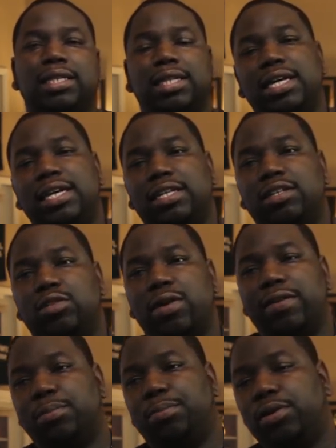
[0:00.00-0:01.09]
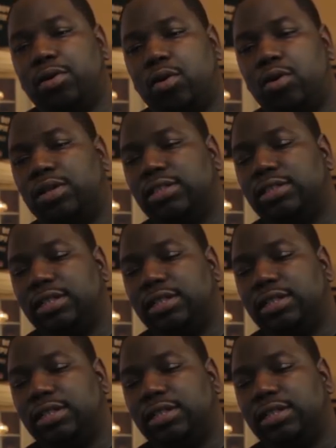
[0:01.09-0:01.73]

Then you have to put on